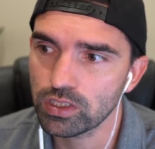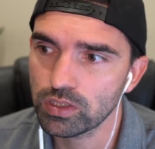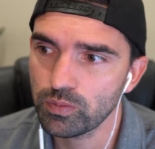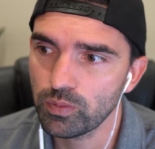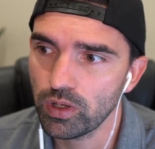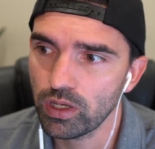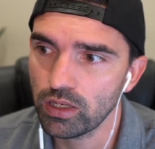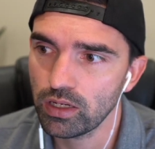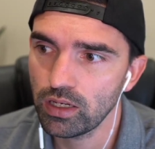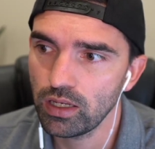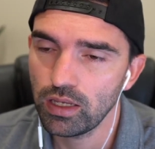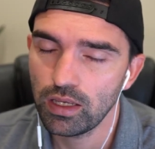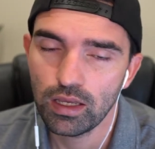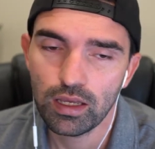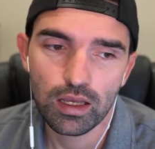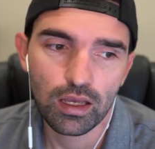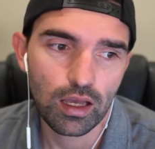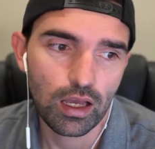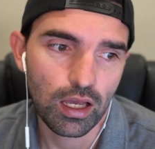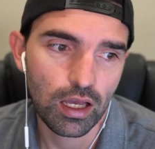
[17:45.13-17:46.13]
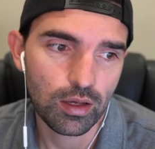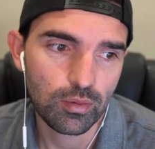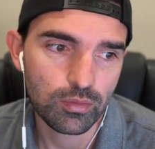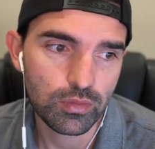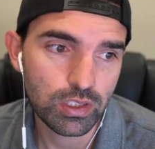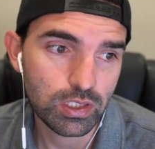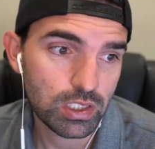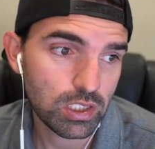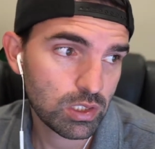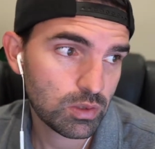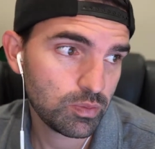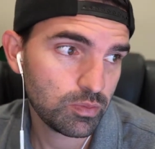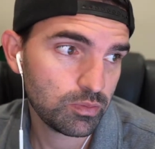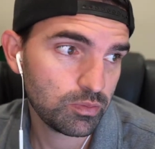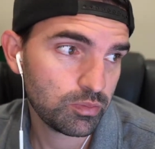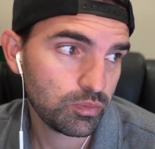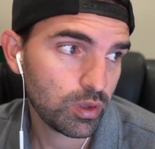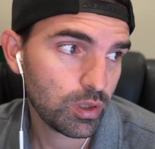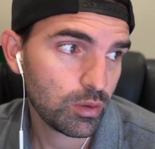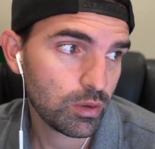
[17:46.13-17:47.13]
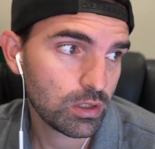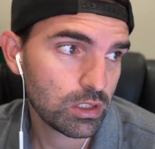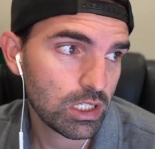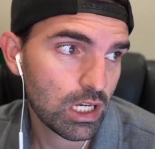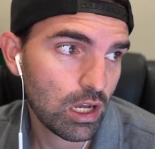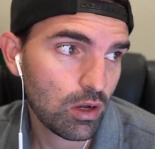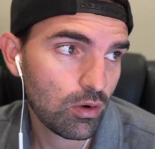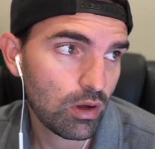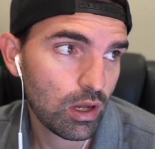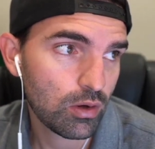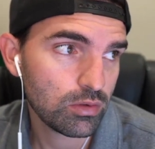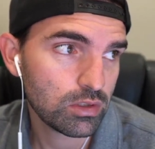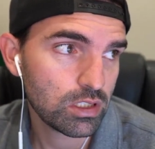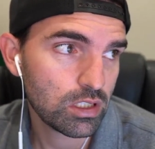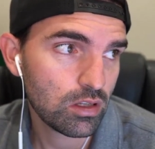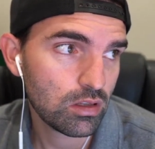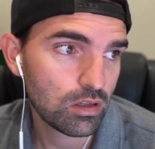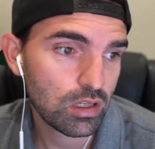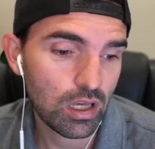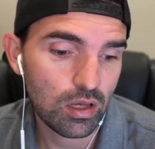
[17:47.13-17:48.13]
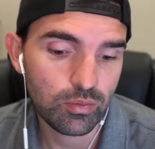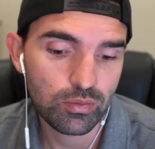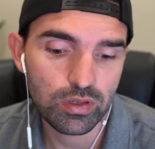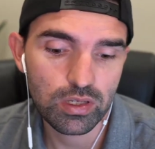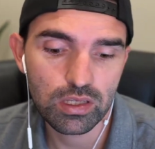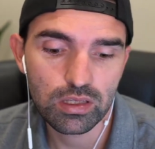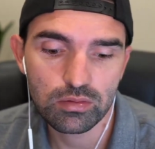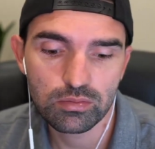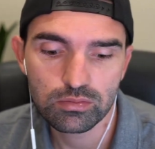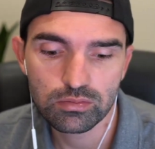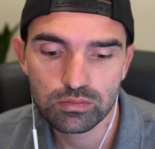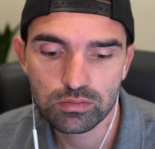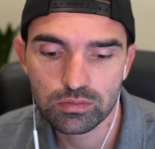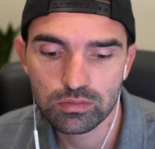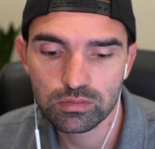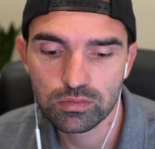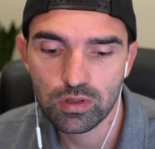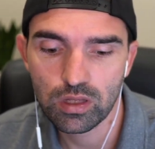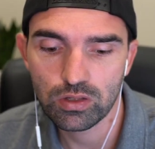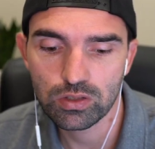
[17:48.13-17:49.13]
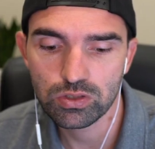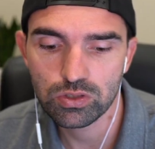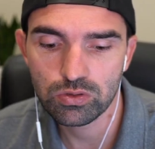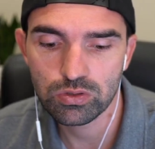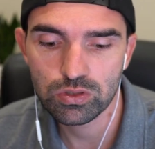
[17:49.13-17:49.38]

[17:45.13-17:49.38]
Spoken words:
But this is pretty much how I would sell a company. Long story